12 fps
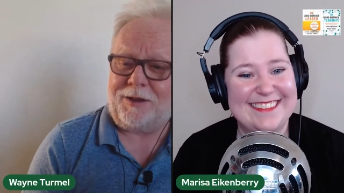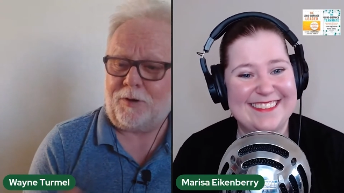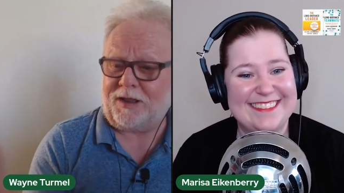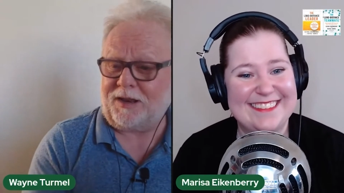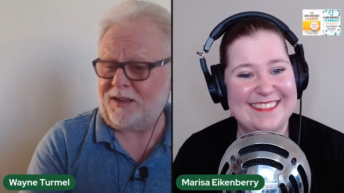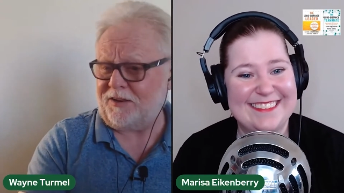
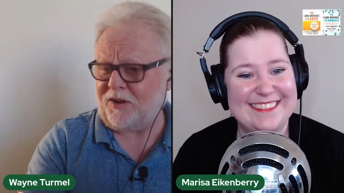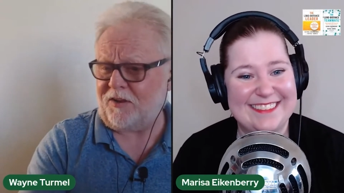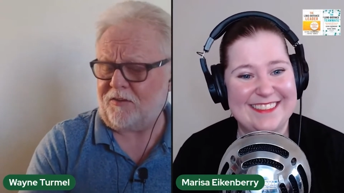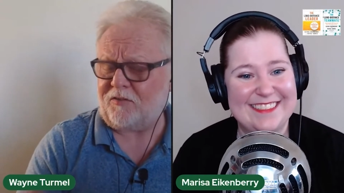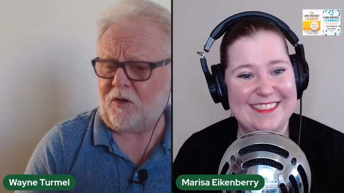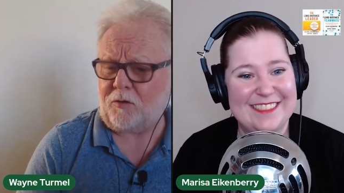Speaker 1: we're going to
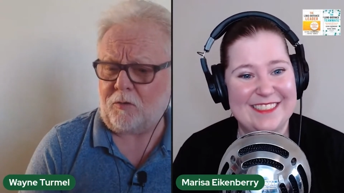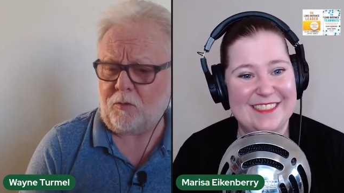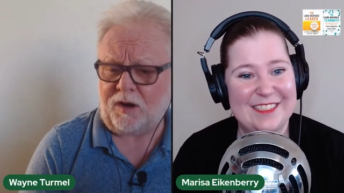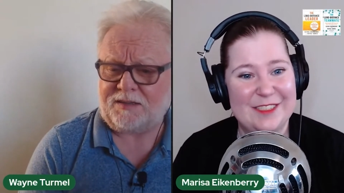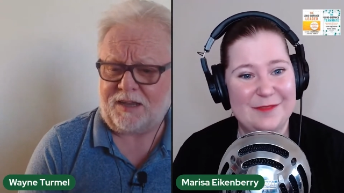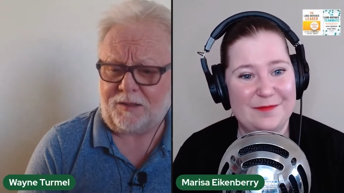continue. So you
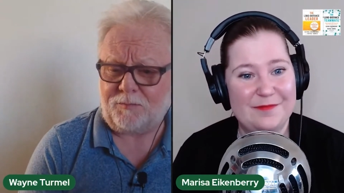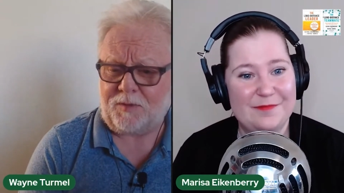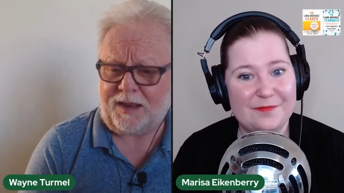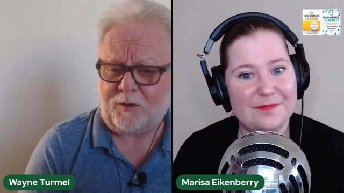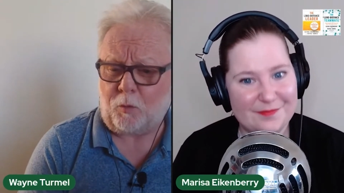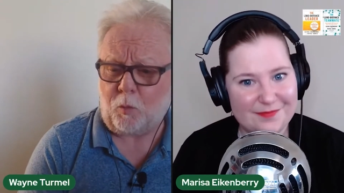want to tell them
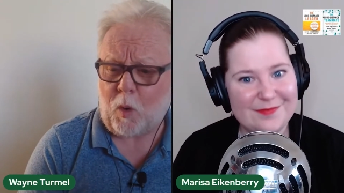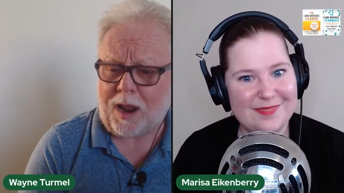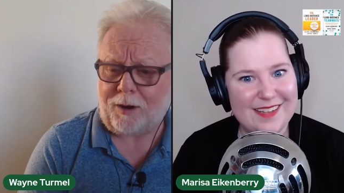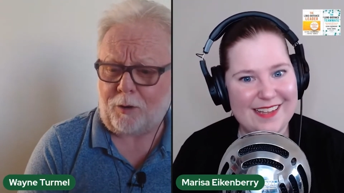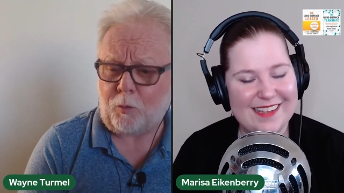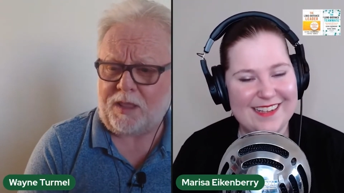kind of
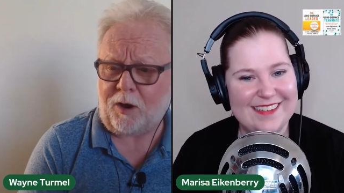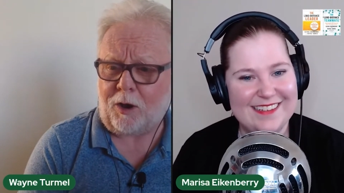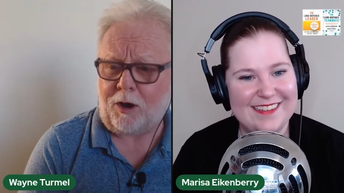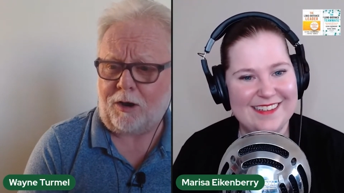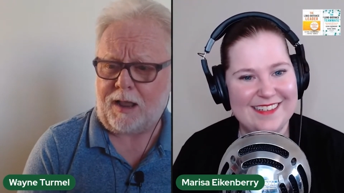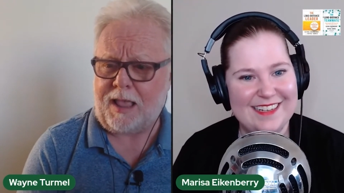where we
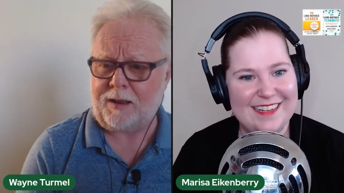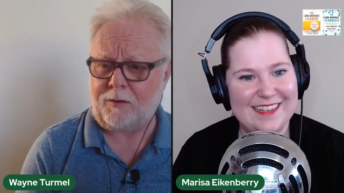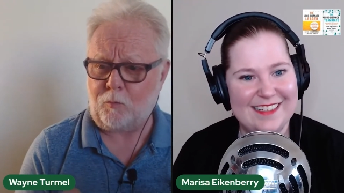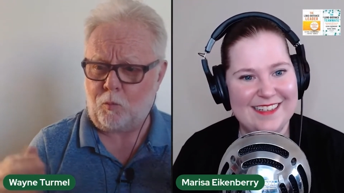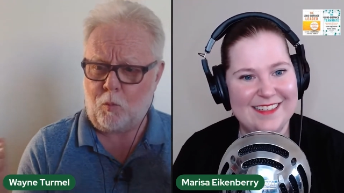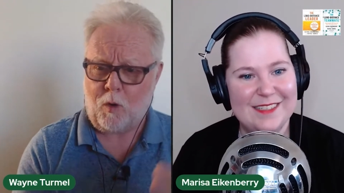are
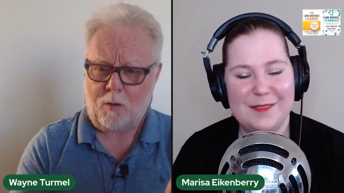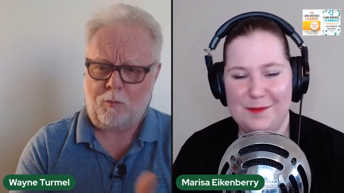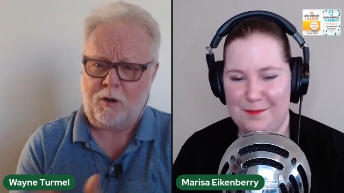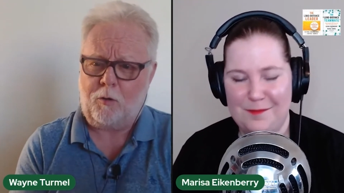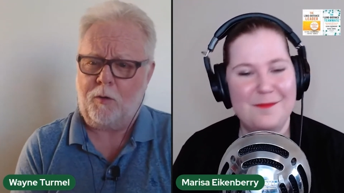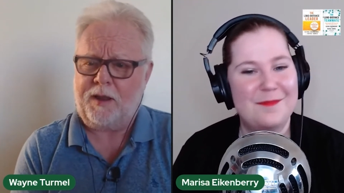and what
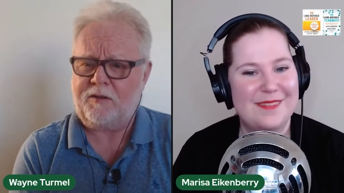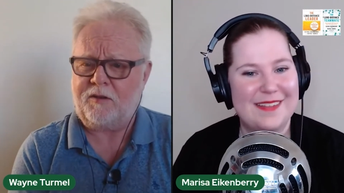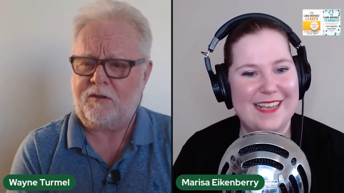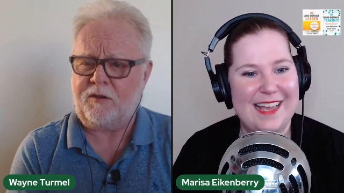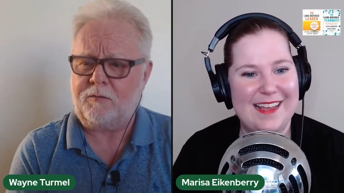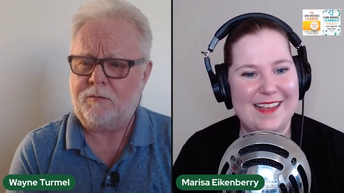we're going
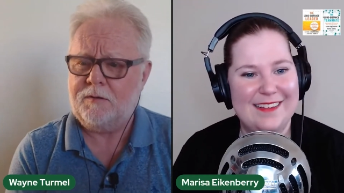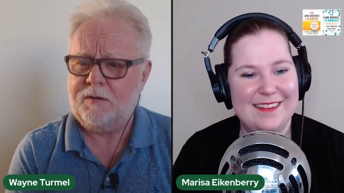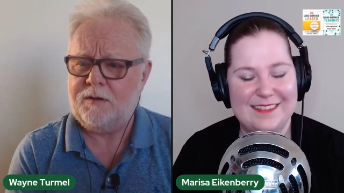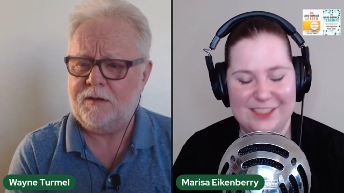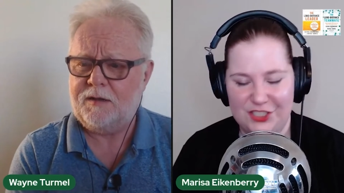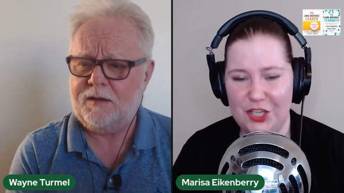to do?
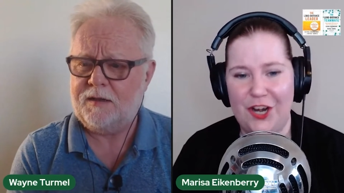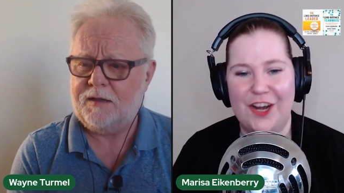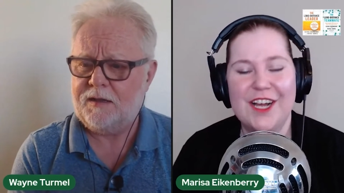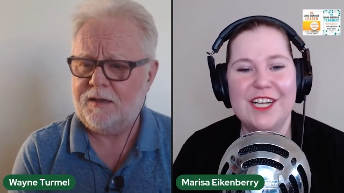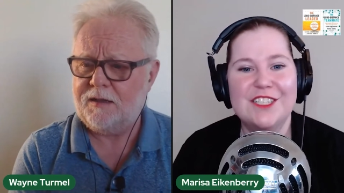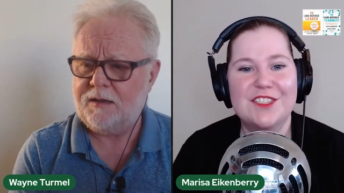
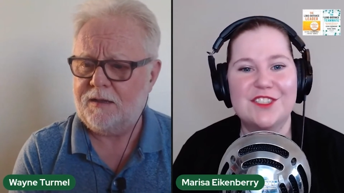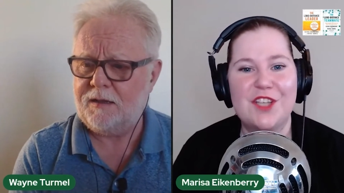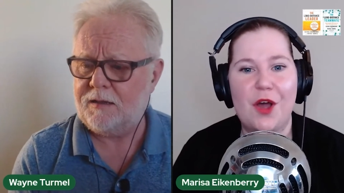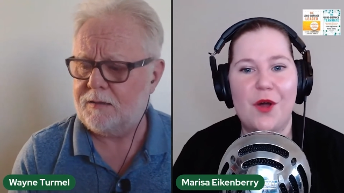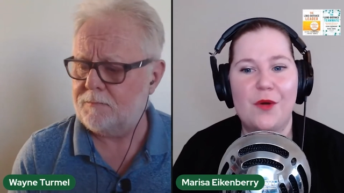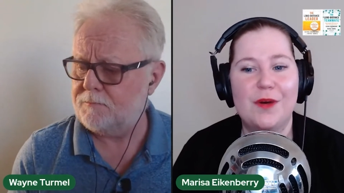
Speaker 2: Sure.
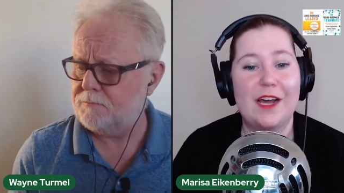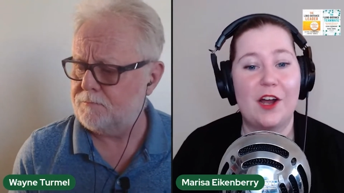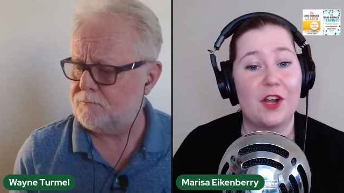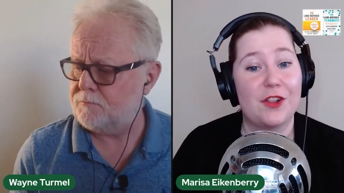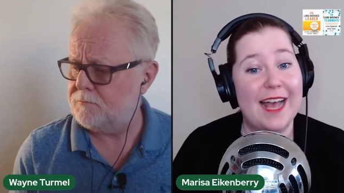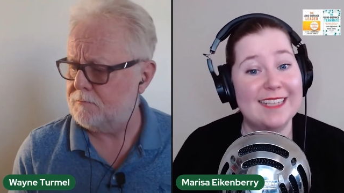So
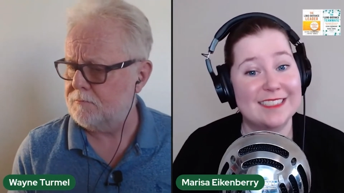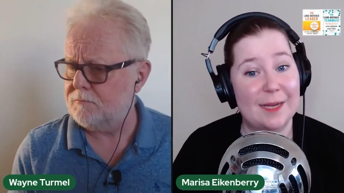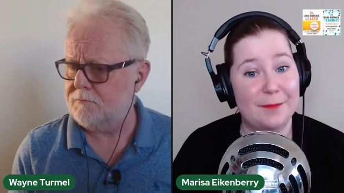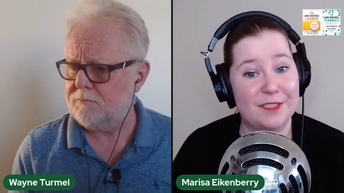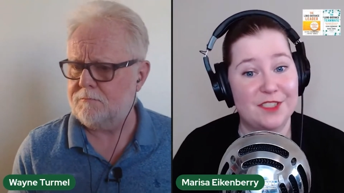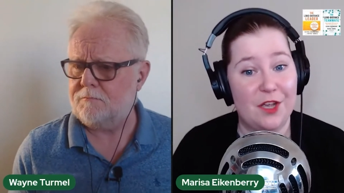on our
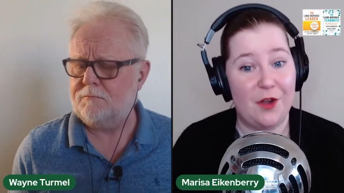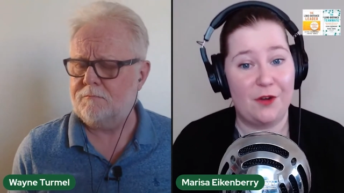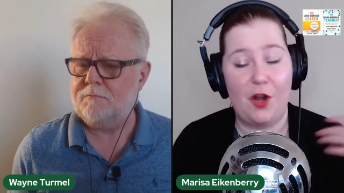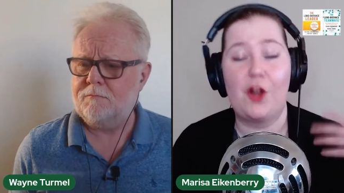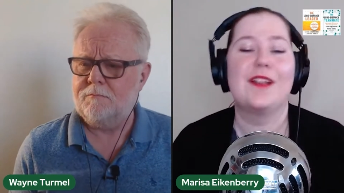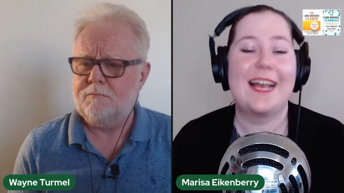last
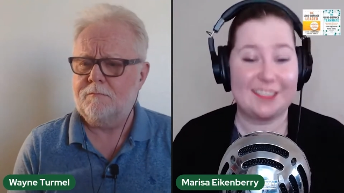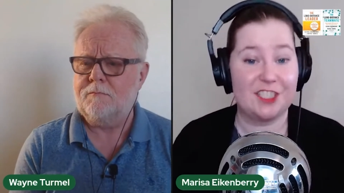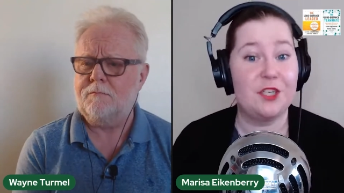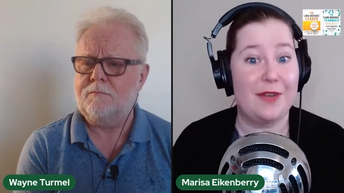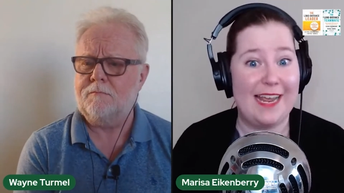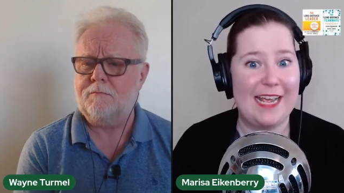episode, our
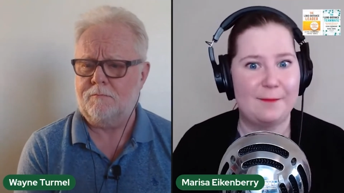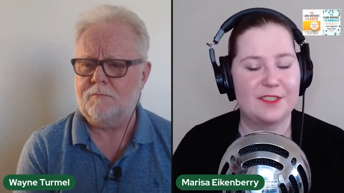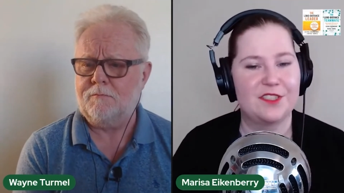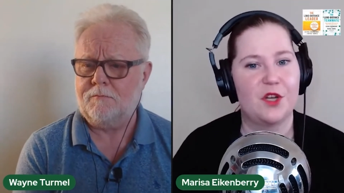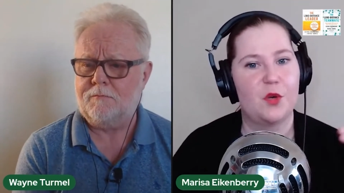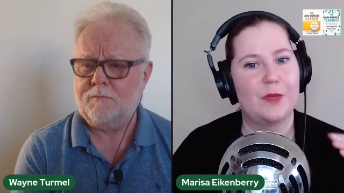last Q&A
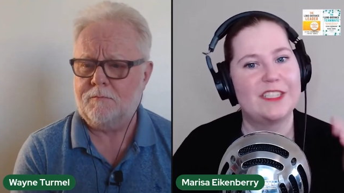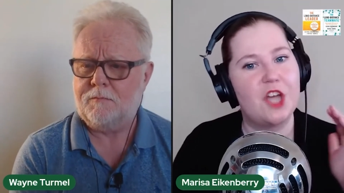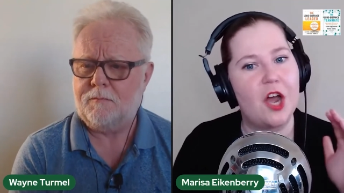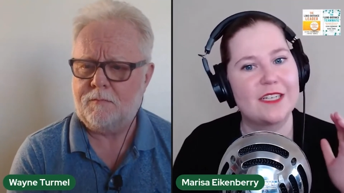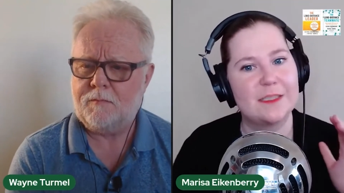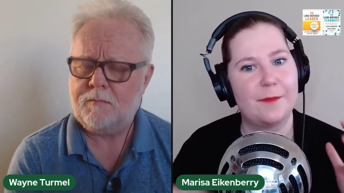episode, we
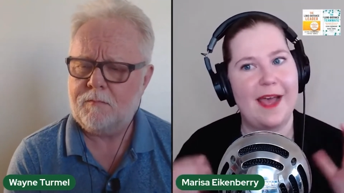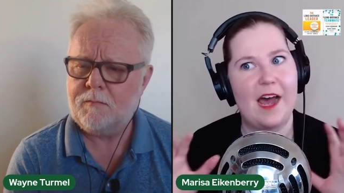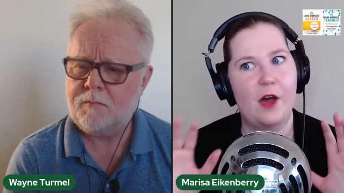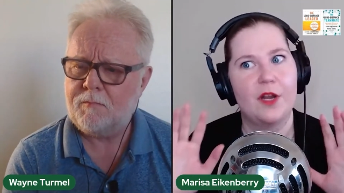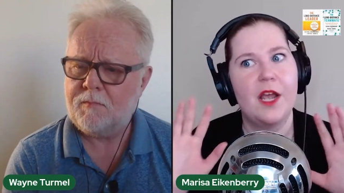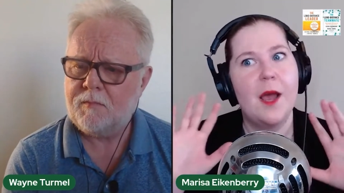talked
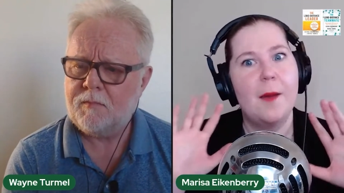about